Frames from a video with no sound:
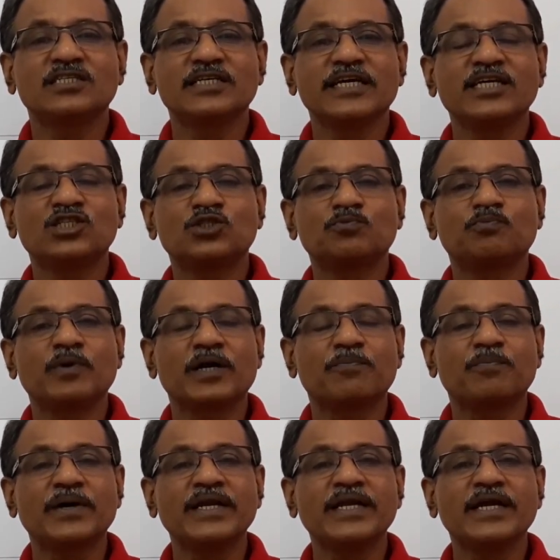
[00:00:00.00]
is
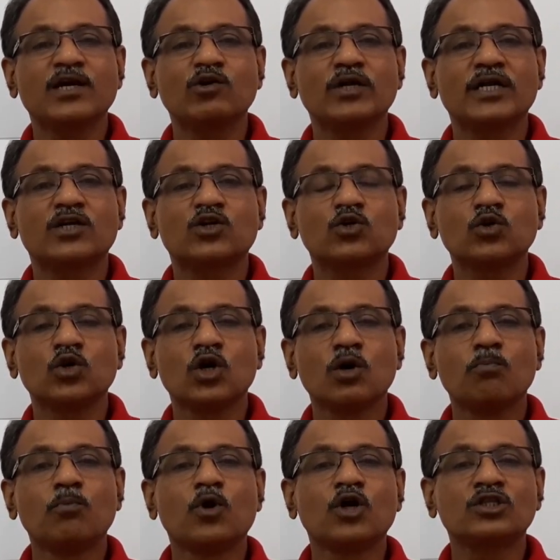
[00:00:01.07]
perpendicular to
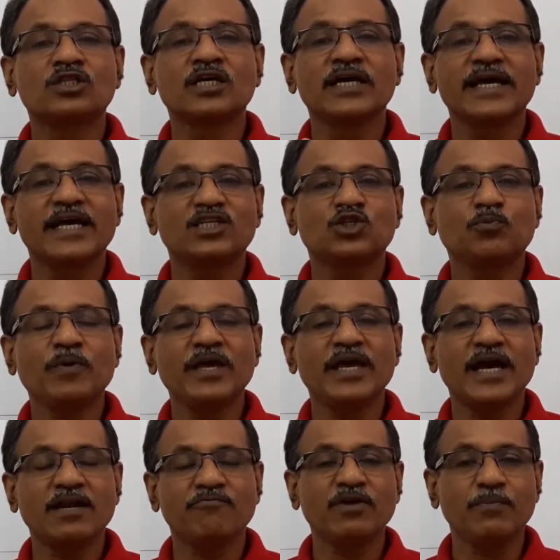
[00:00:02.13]
both HP
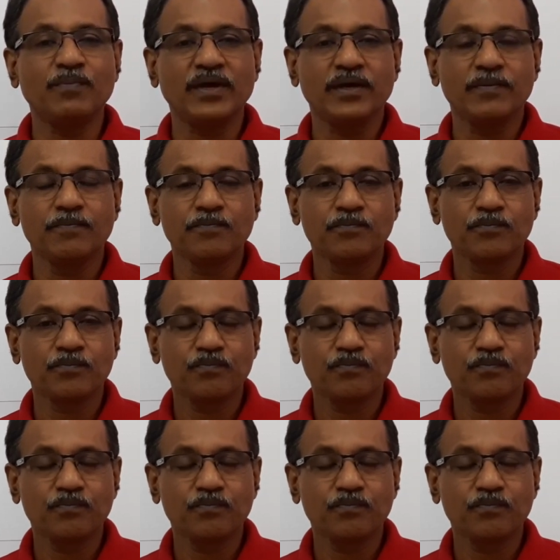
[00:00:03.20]
and VP.